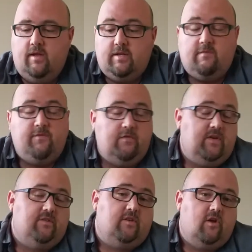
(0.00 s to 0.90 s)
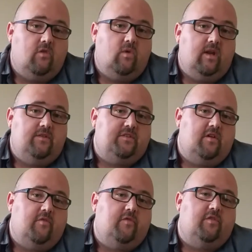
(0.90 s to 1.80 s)
D50 is another one that is
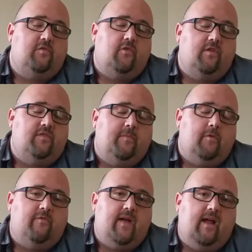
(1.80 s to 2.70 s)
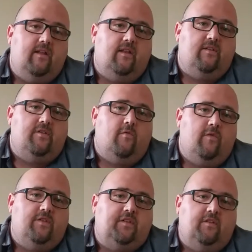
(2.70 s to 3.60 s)
tough just for the simple fact that it's so
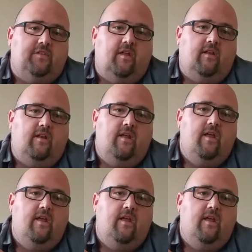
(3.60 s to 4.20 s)
viscous and